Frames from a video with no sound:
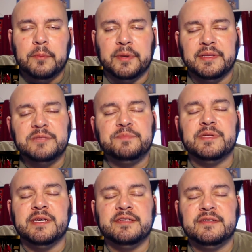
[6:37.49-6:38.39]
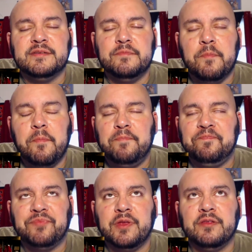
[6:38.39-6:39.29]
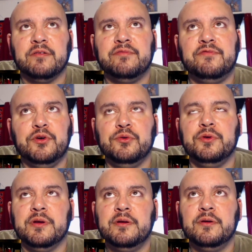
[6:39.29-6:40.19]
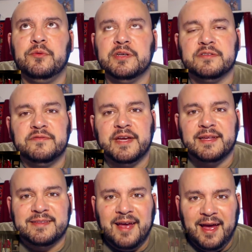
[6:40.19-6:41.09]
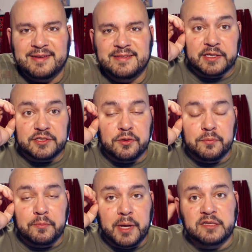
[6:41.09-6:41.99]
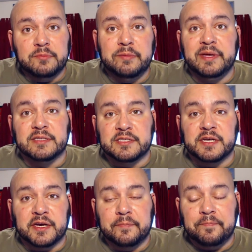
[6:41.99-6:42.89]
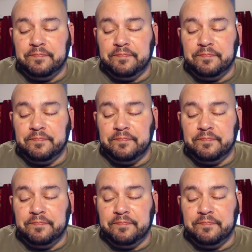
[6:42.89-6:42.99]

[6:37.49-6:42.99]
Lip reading: But this place, the food was fantastic. So back to me being sick.